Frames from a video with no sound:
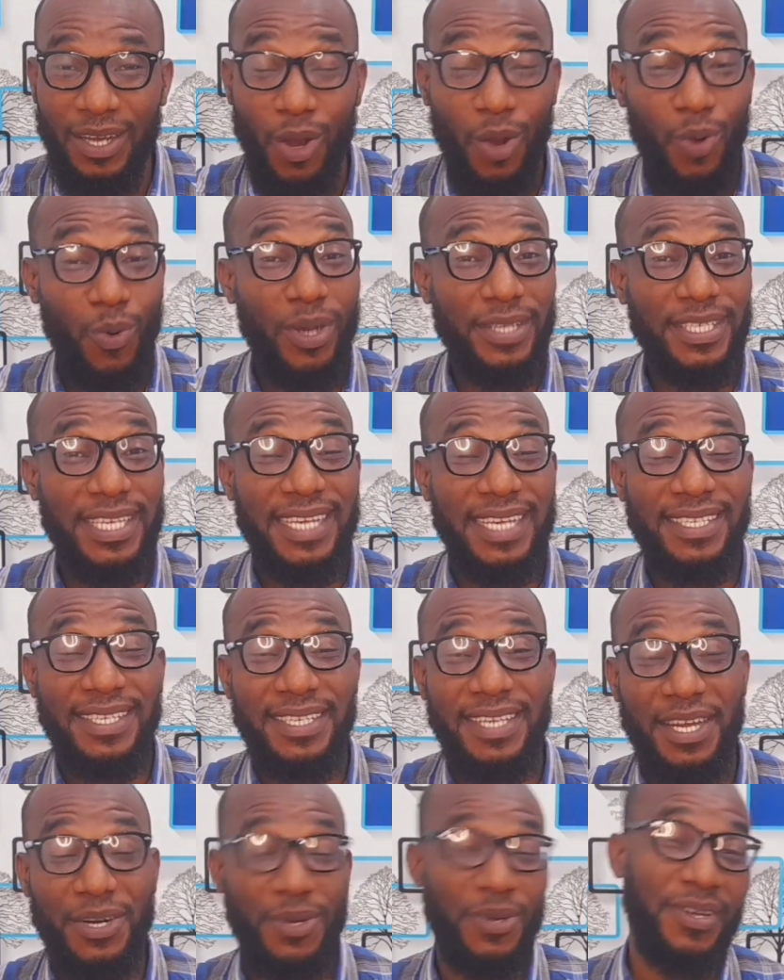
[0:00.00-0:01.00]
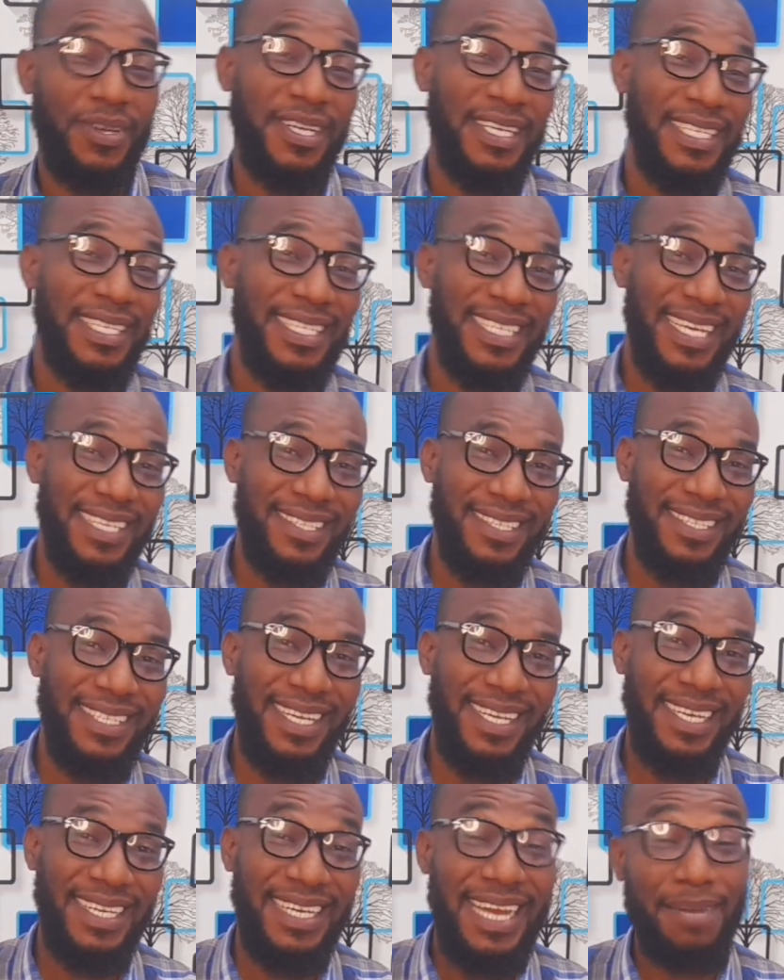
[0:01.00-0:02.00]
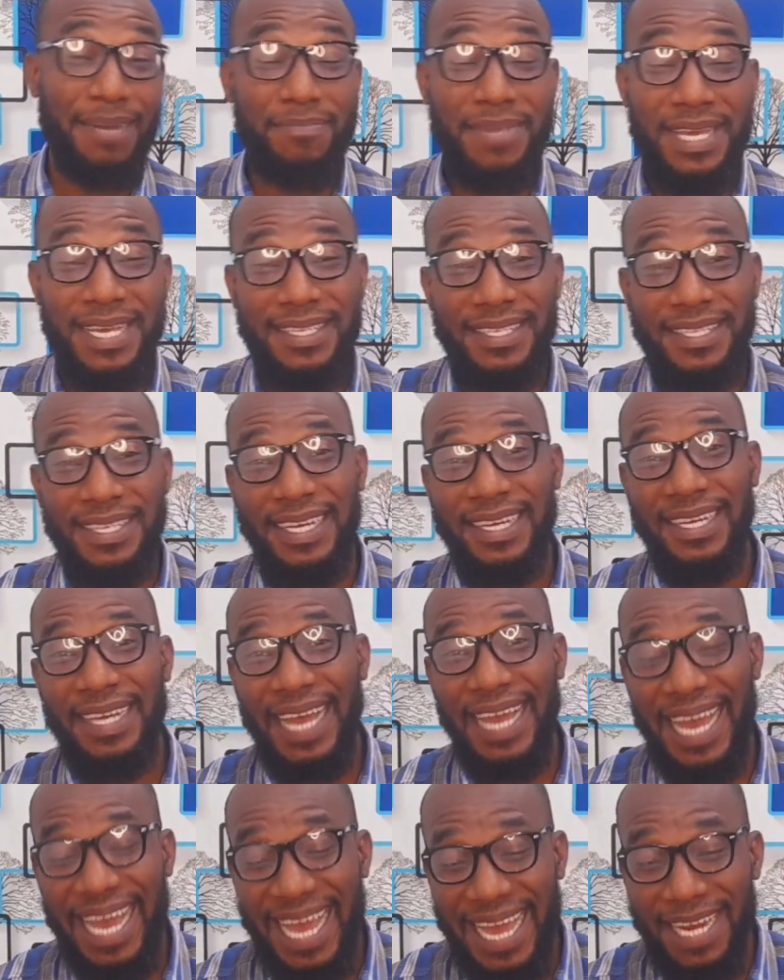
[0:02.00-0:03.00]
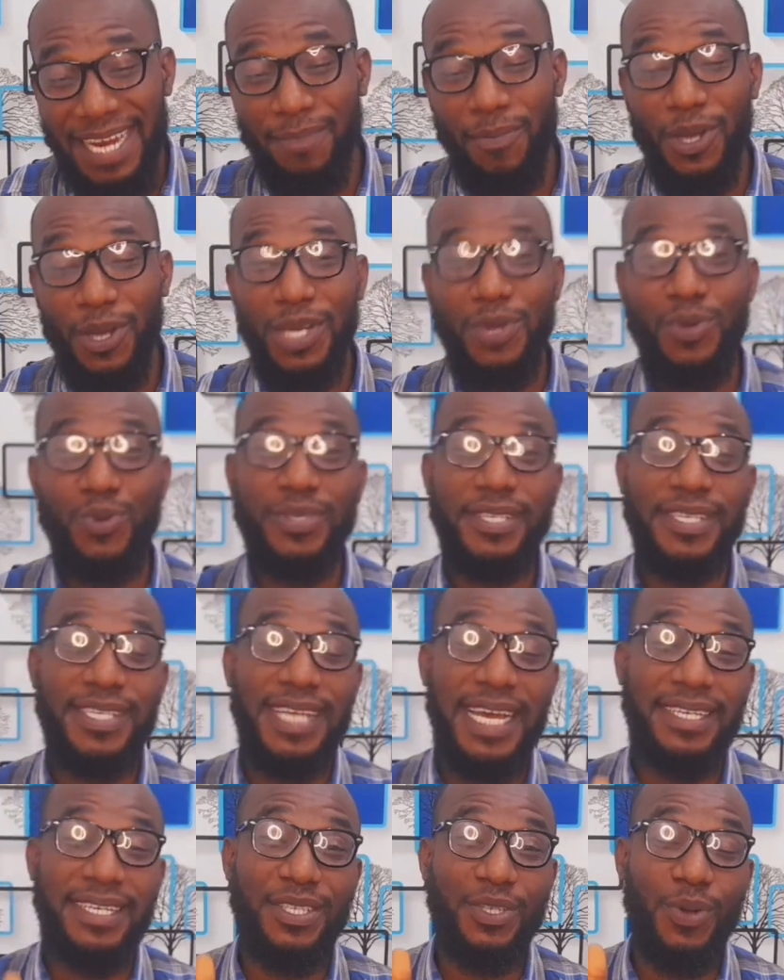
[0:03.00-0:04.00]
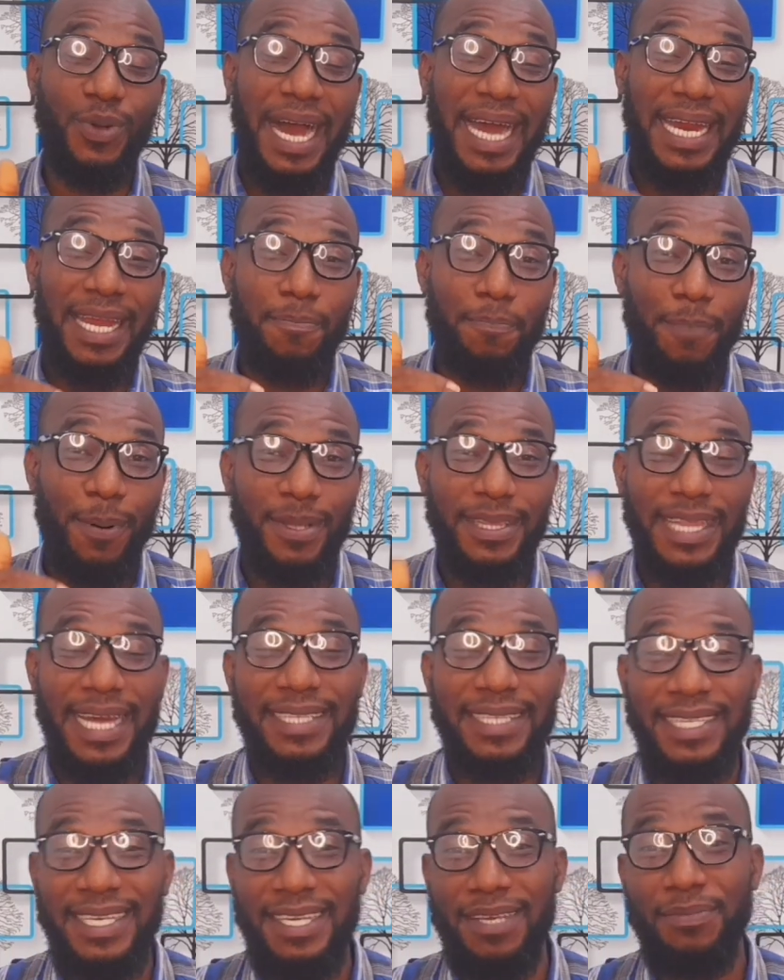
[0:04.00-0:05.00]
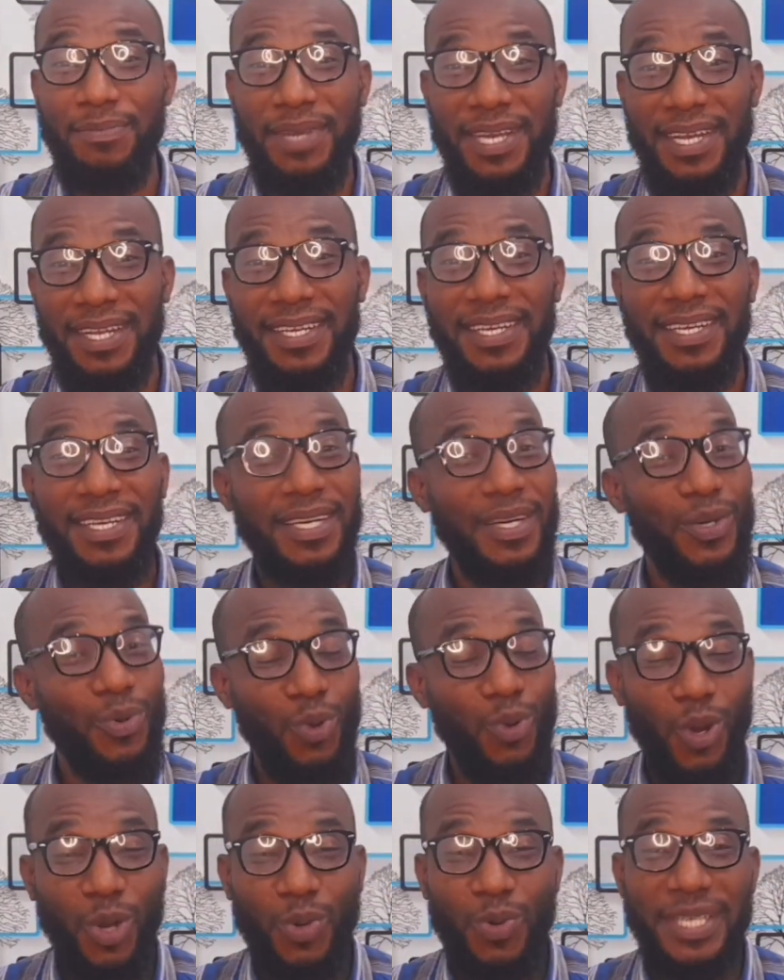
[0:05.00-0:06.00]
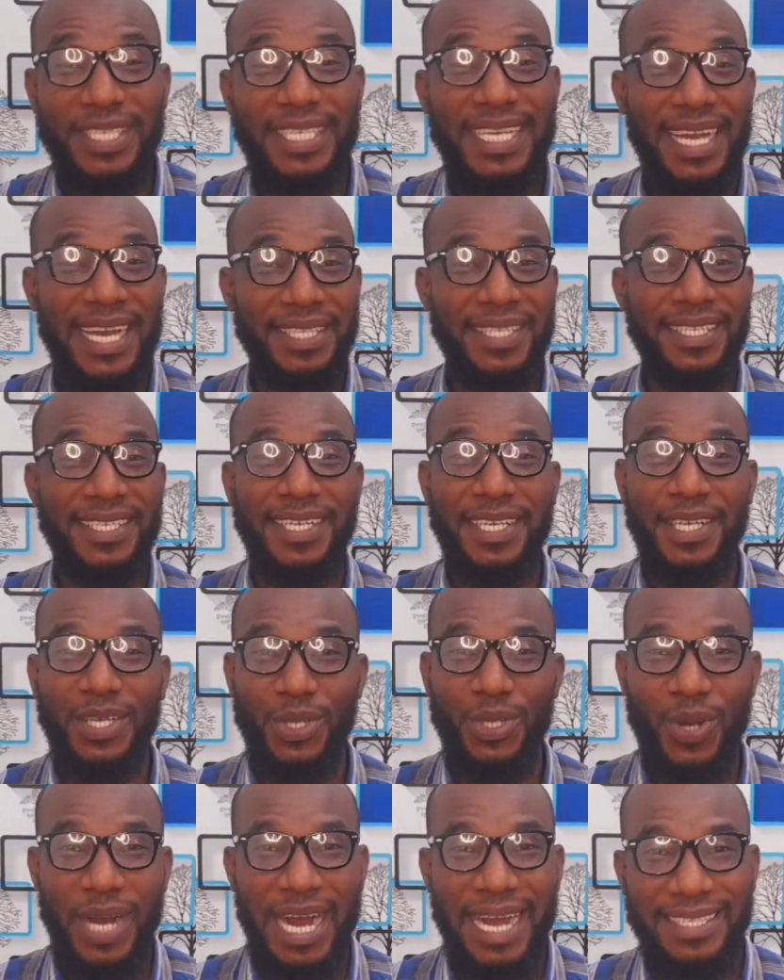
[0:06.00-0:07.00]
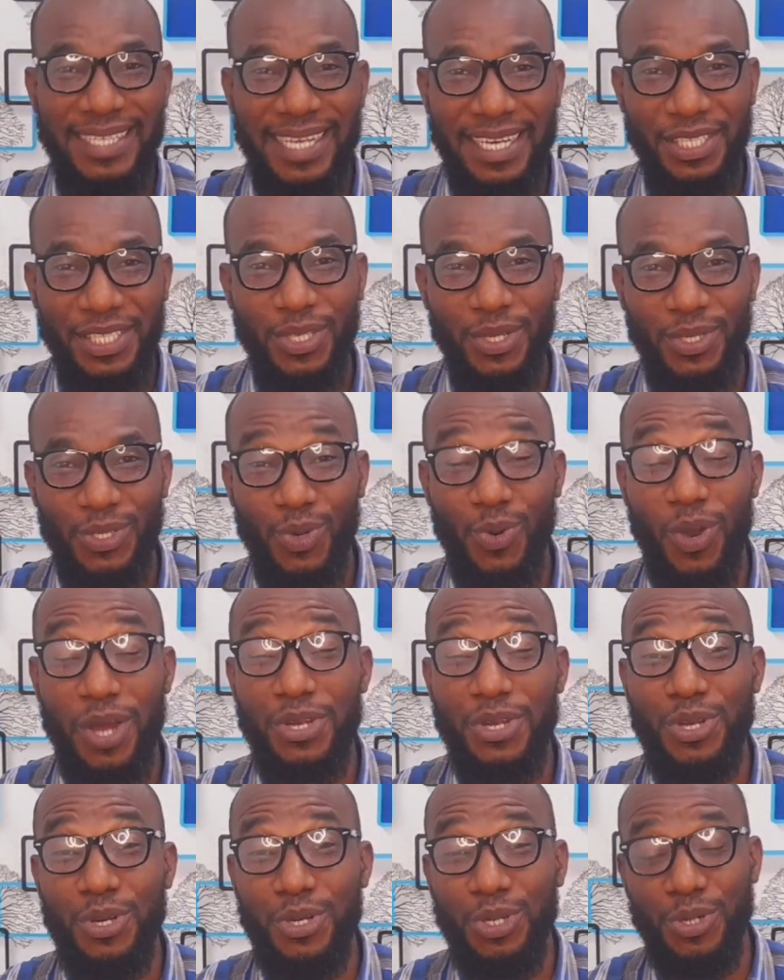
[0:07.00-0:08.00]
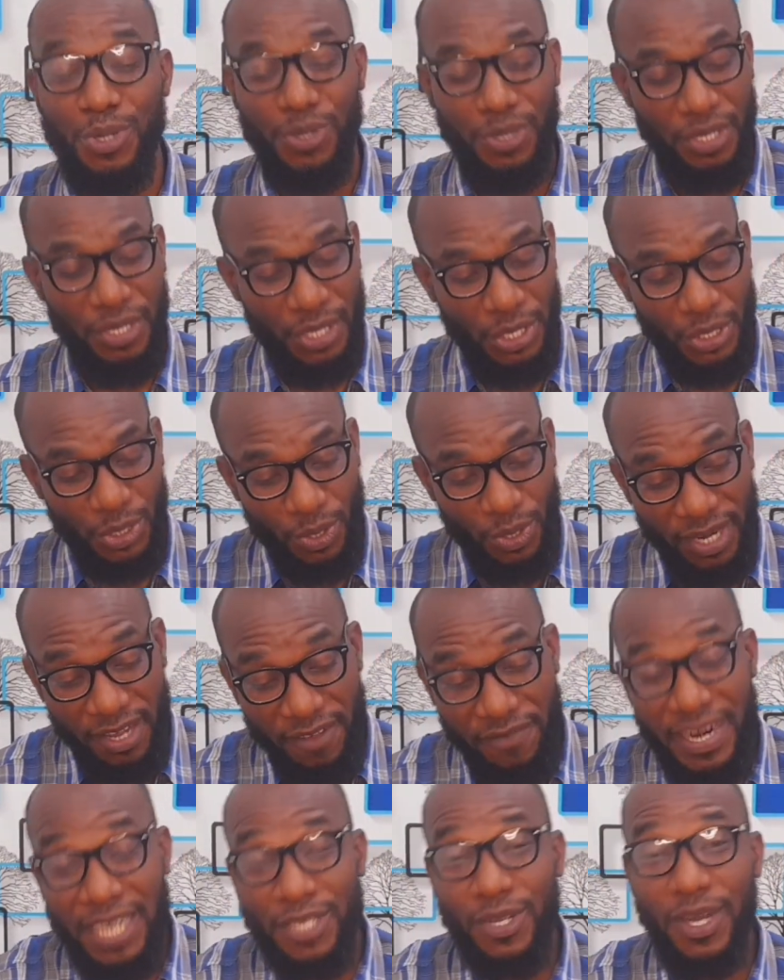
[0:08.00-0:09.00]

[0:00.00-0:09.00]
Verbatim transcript: Or worst case scenario, yesterday. That means anybody who sends you an important email will always get your attention. So what do you do? You leverage